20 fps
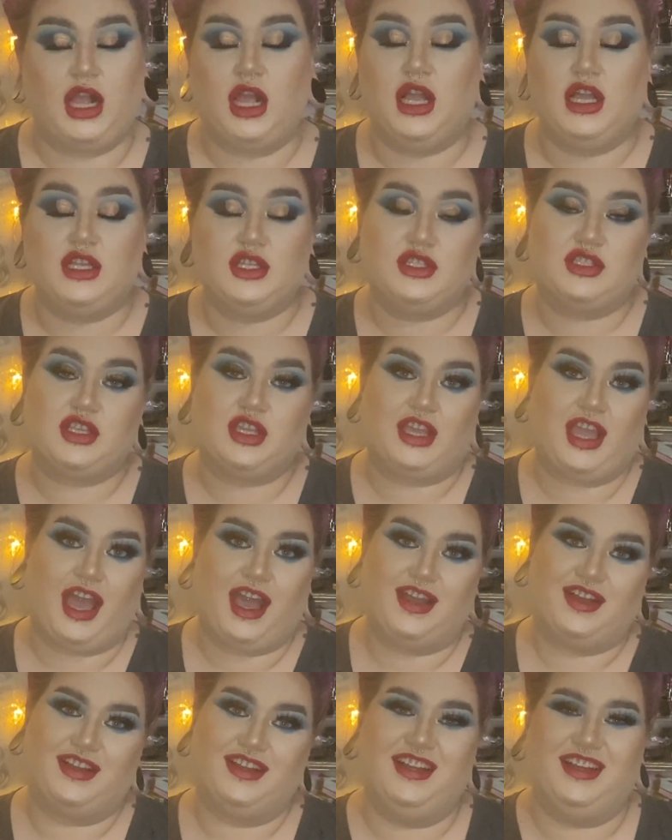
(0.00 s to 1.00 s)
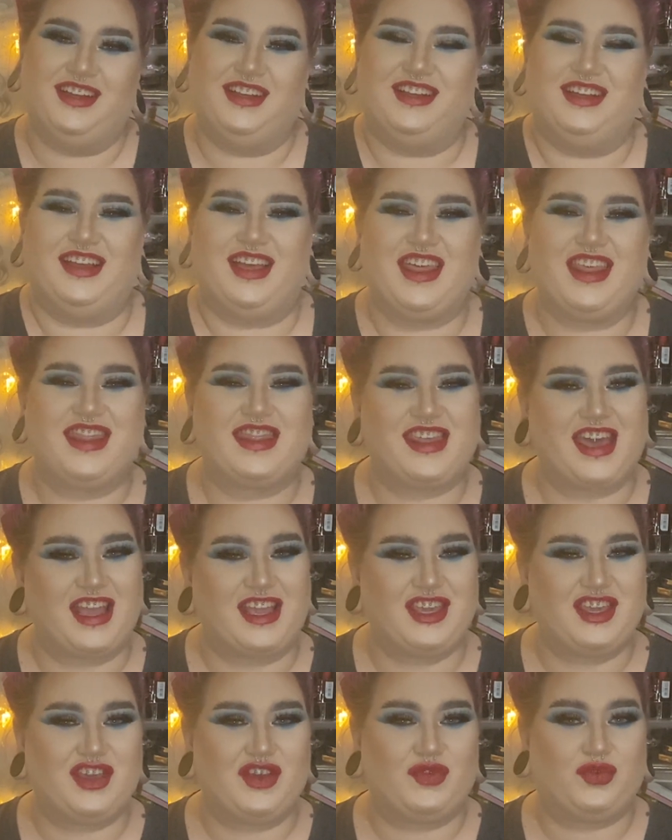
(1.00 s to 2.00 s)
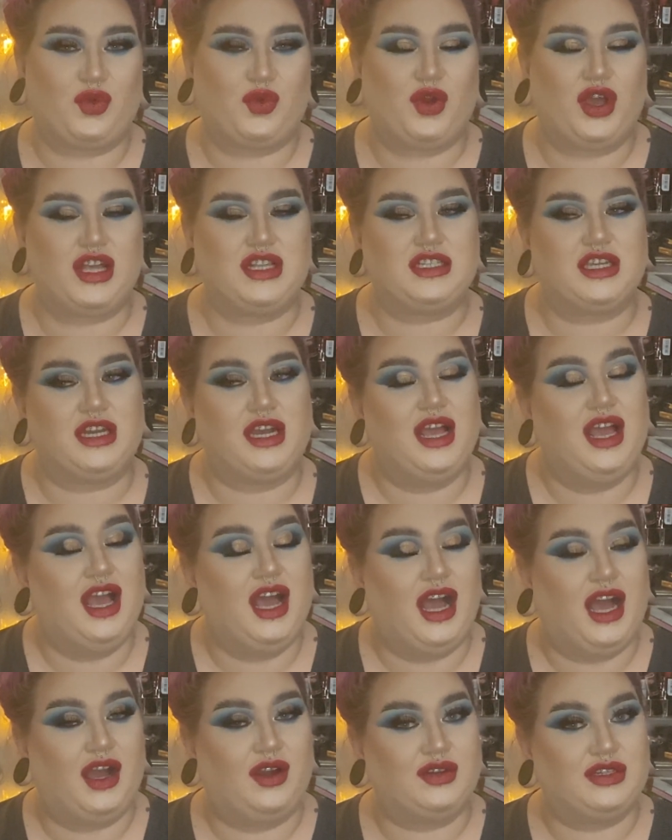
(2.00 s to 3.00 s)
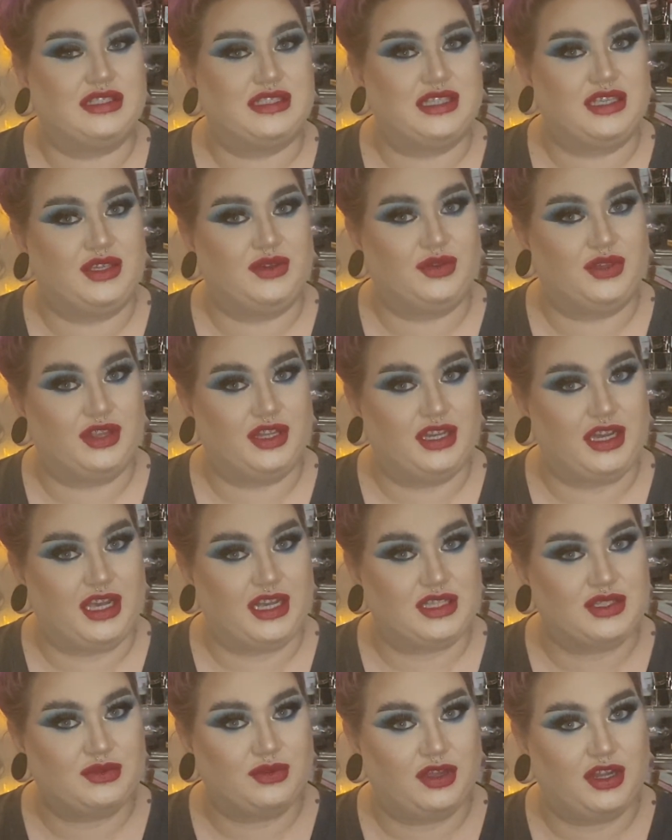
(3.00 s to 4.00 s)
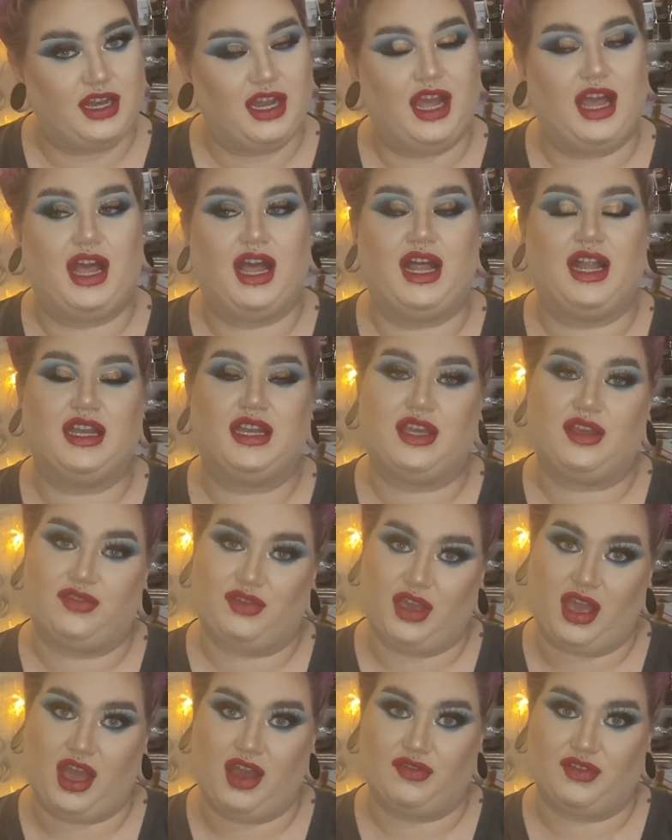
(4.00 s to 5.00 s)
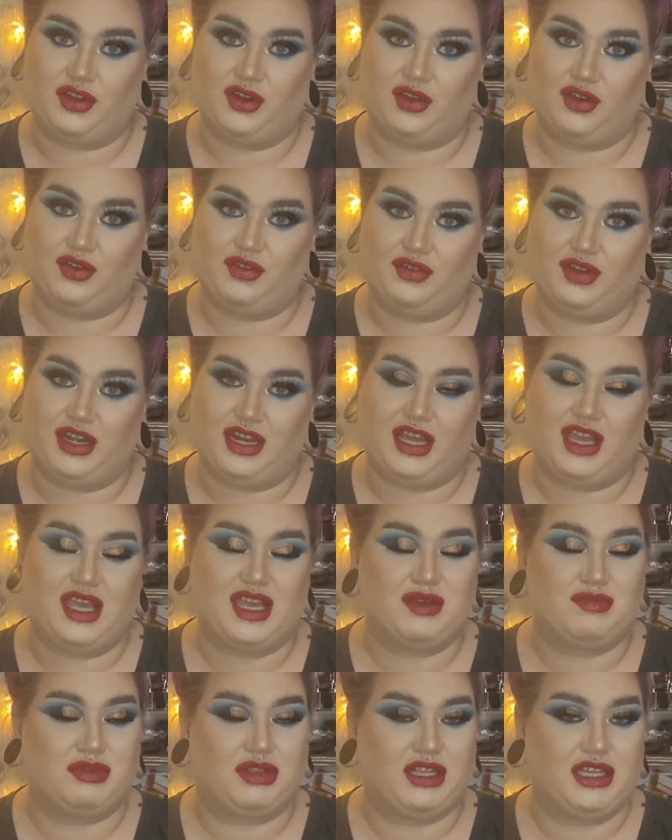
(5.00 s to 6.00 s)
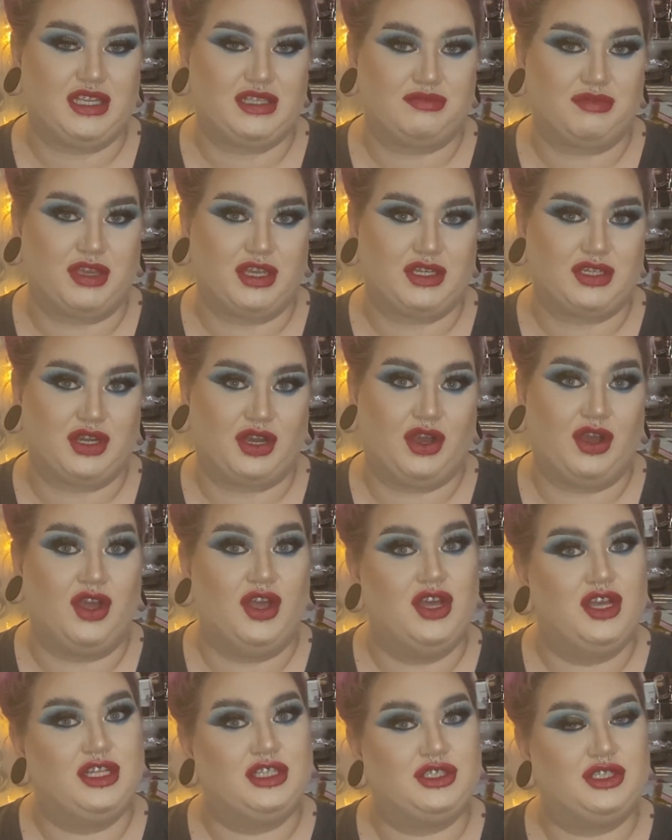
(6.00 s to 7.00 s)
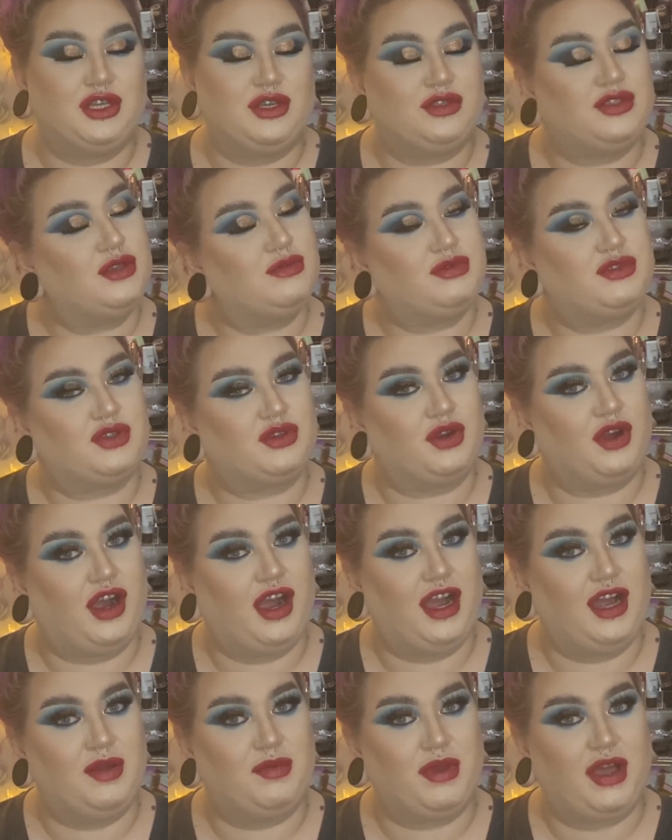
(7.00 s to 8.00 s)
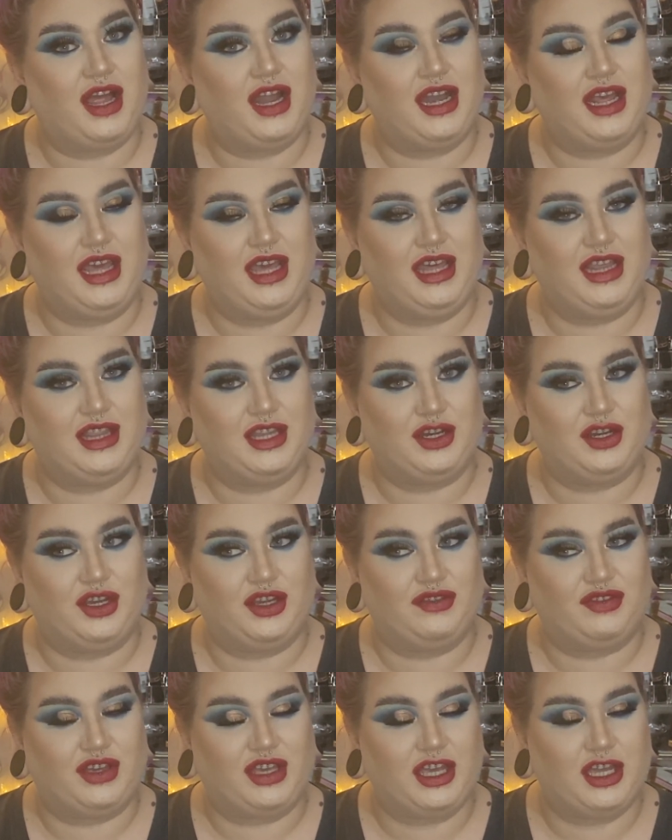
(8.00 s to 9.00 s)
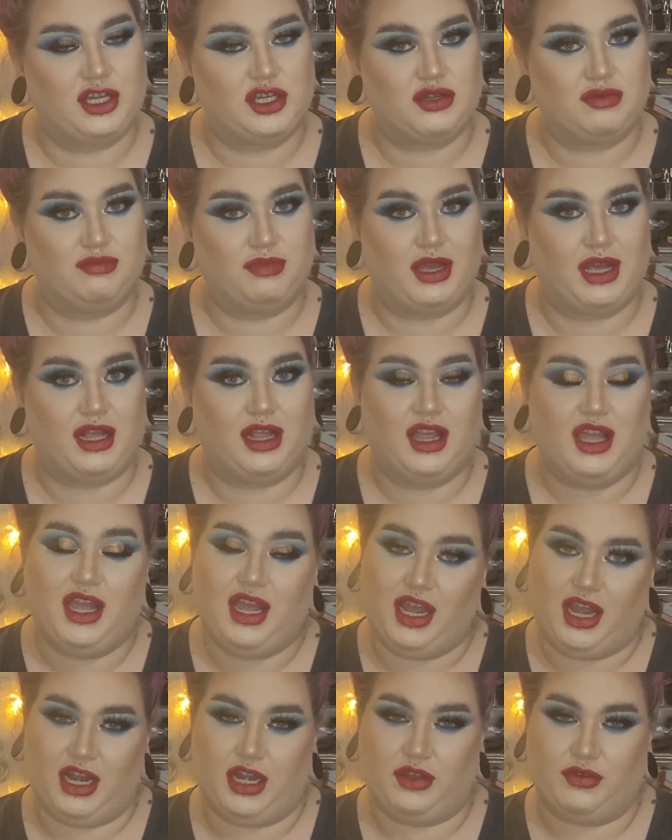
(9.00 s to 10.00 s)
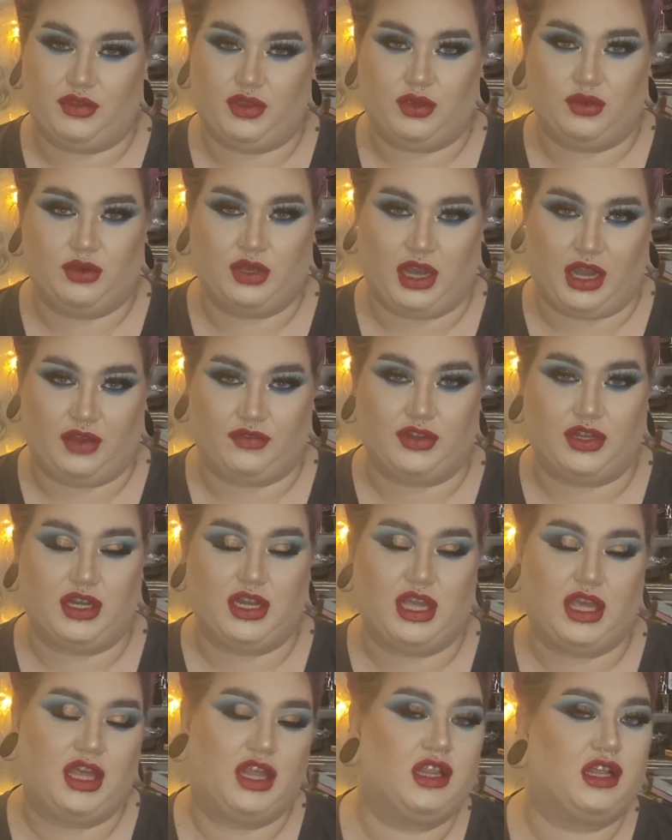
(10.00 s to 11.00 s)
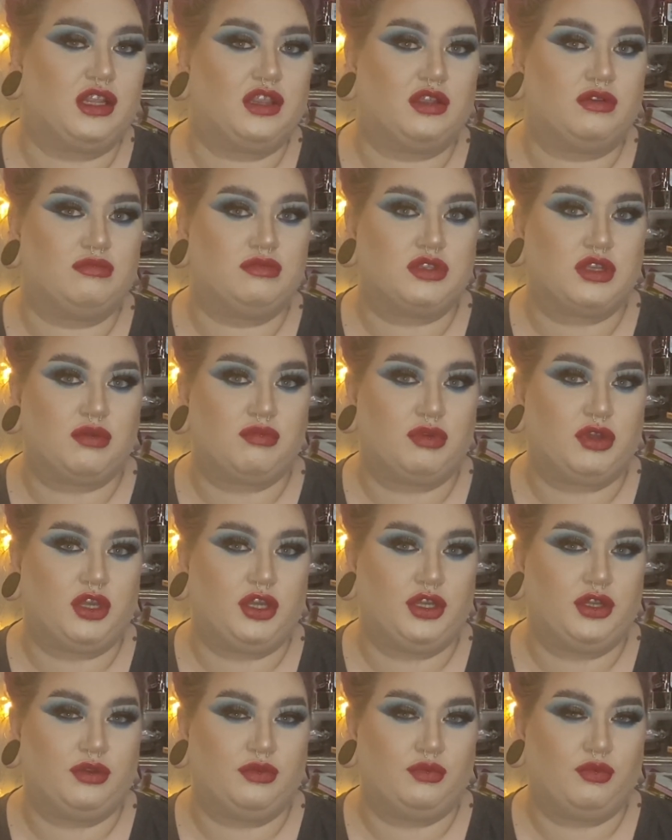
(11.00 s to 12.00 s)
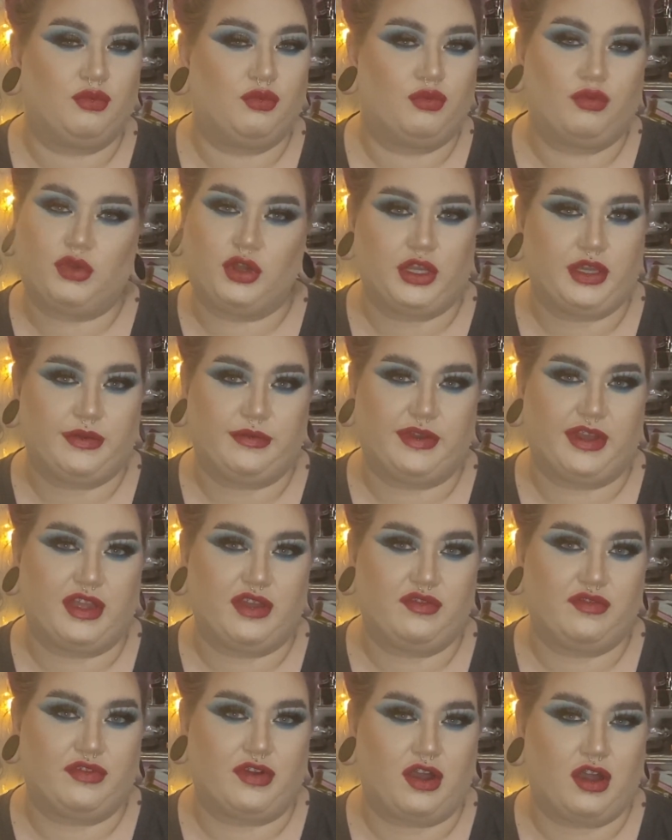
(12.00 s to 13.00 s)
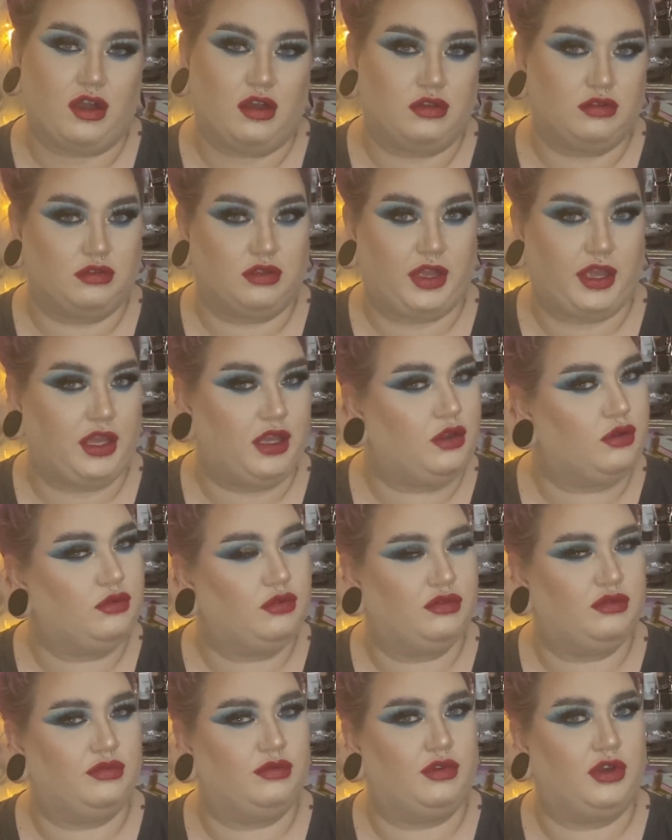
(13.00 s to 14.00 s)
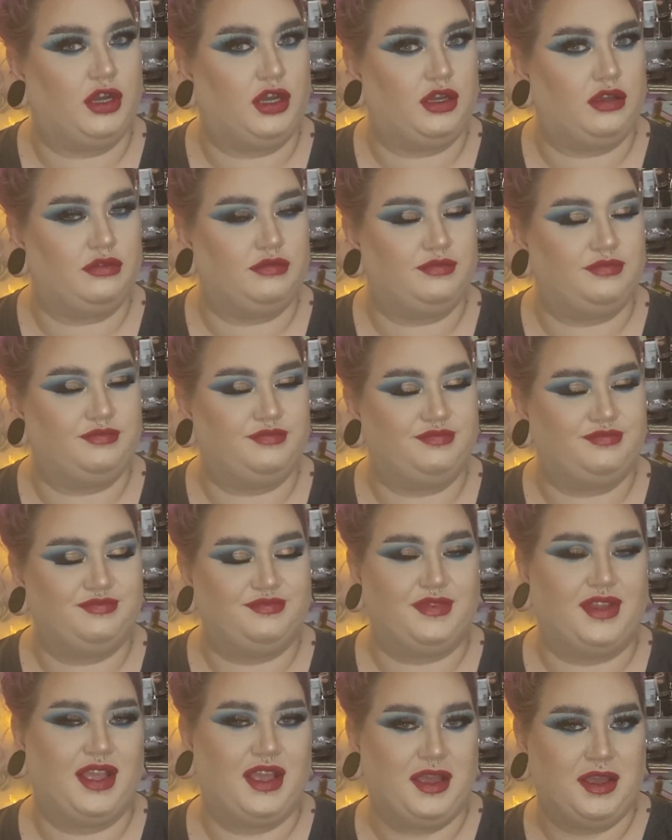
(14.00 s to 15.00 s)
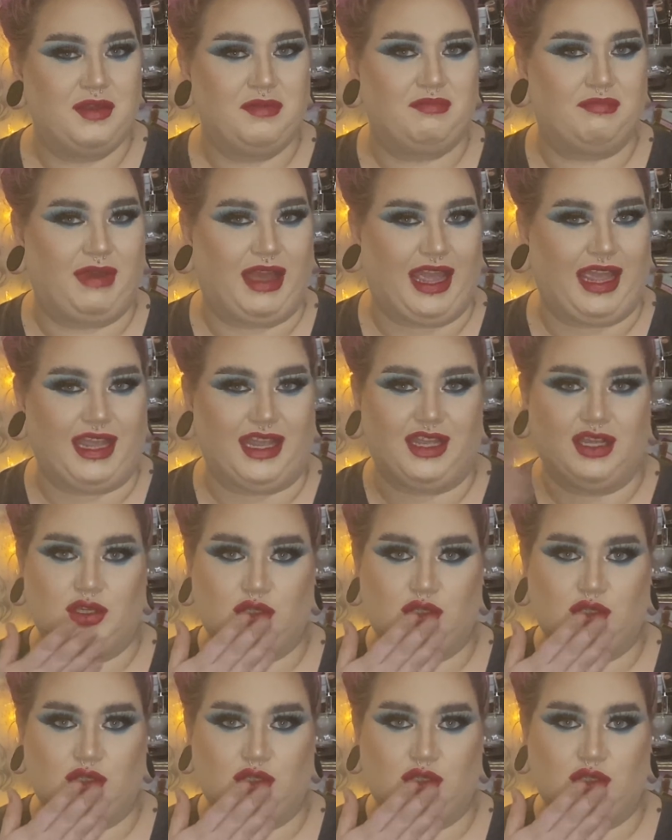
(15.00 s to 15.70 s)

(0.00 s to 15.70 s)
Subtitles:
So yeah, thank you for watching. I will see you on the next one, and if you haven't already, please make sure to subscribe and hit the notification bell. And if you haven't hit that thumbs up button, what are you waiting for? Like, what? Bye.